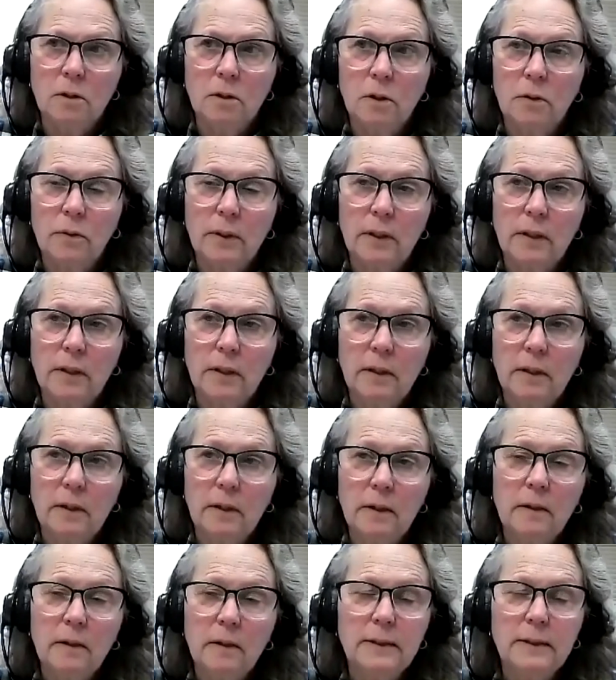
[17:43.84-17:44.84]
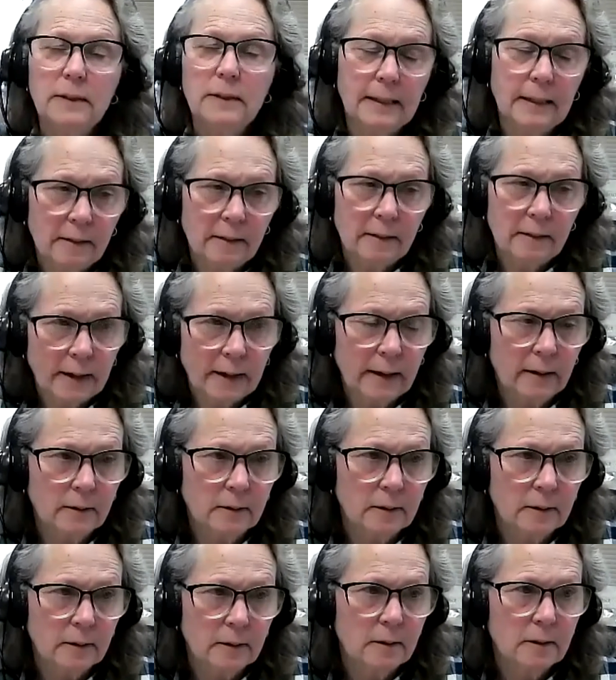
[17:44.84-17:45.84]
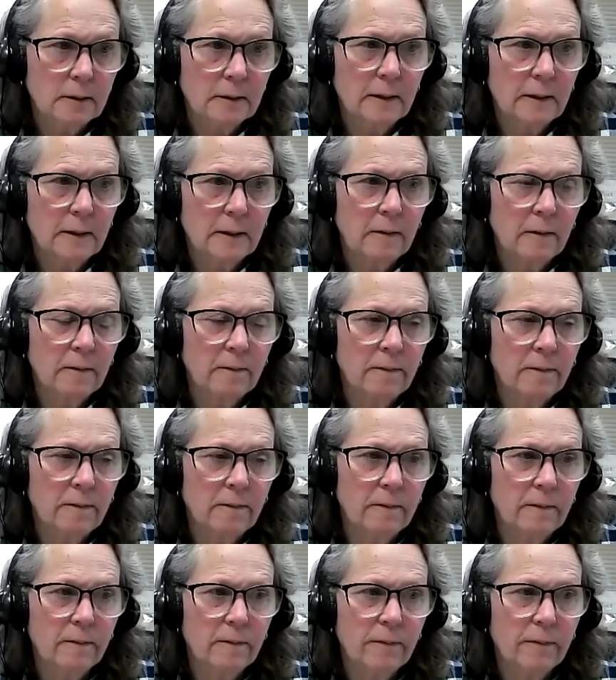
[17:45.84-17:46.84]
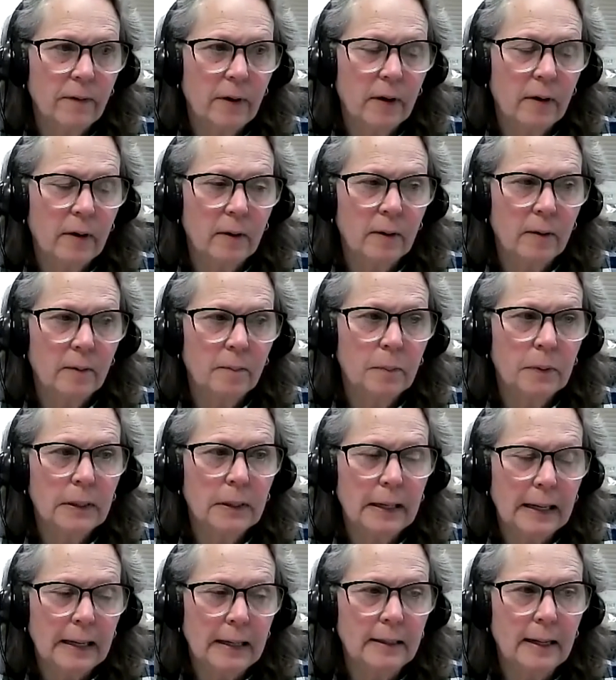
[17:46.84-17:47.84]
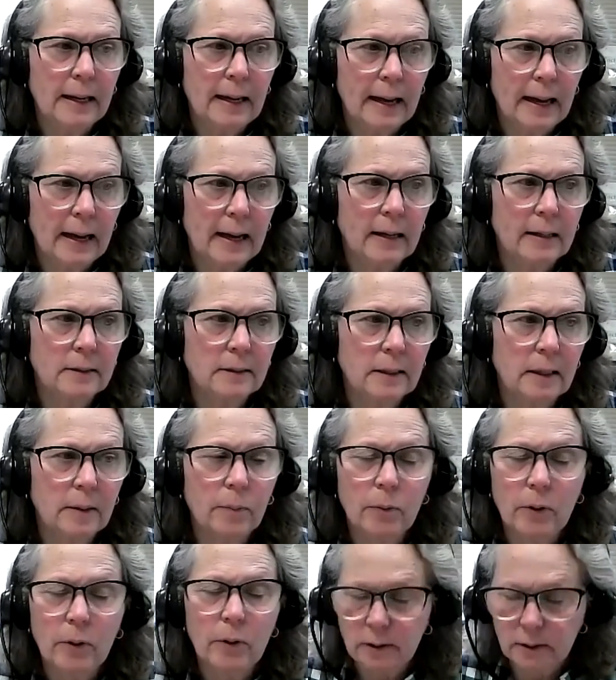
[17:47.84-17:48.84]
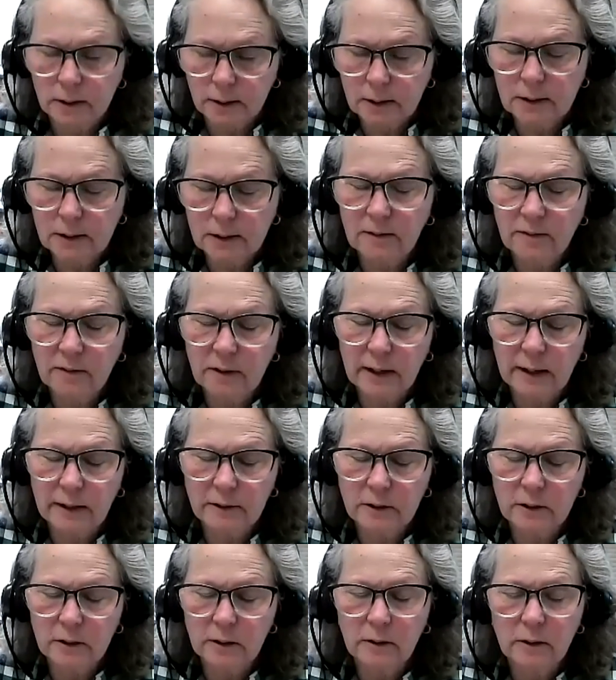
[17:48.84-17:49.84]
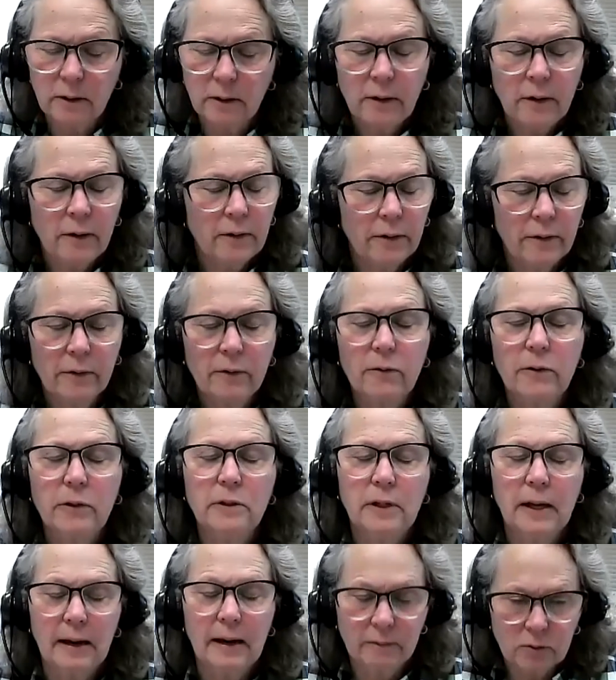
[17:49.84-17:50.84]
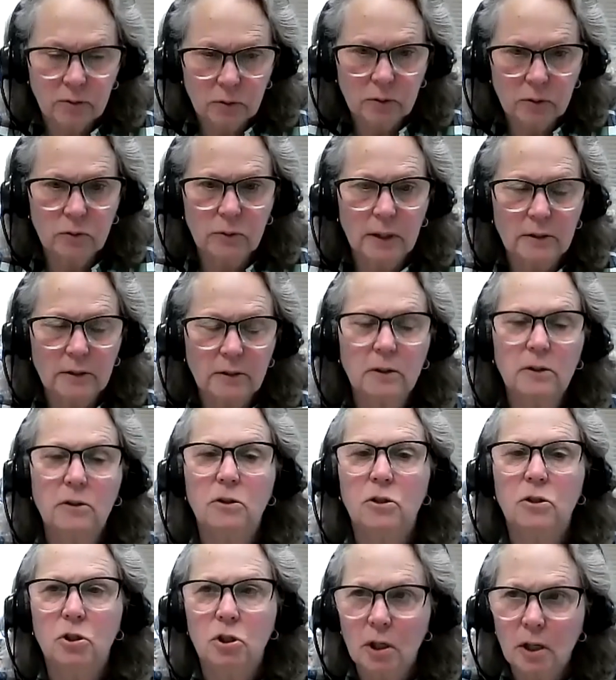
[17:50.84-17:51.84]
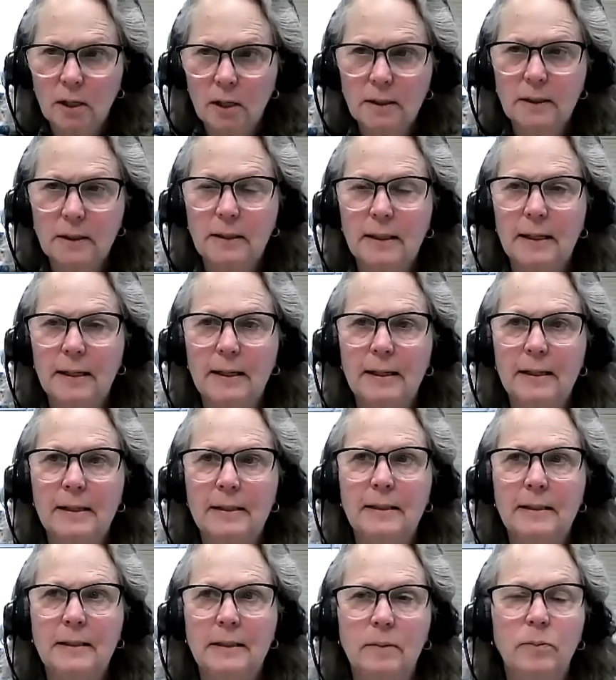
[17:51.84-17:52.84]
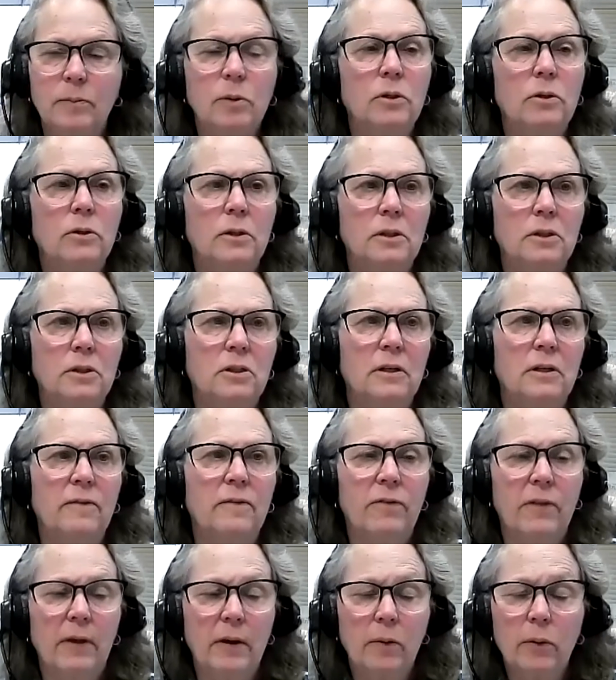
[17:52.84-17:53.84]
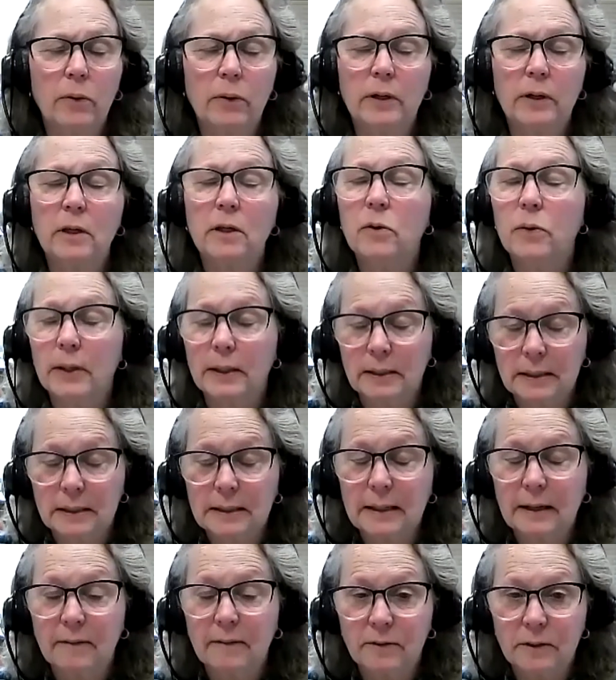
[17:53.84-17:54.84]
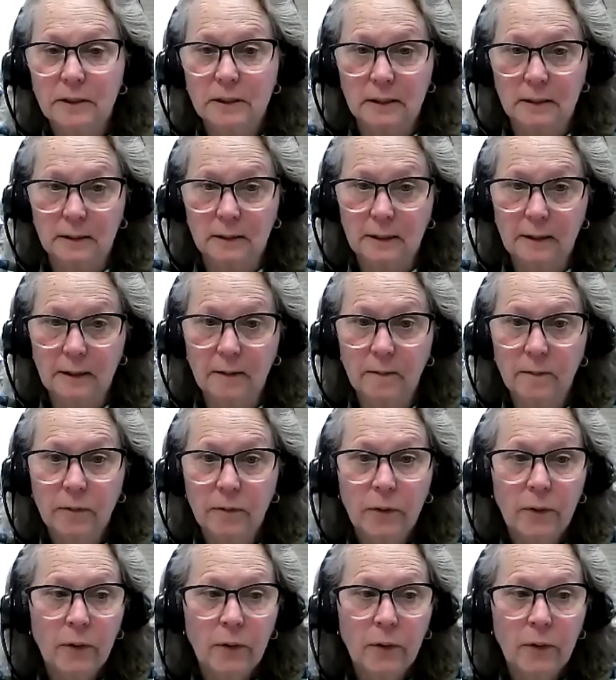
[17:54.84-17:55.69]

So in the state of Kansas, if a plant has a process deviation, they're going to have to address it just as similar as if they were in a USDA facility.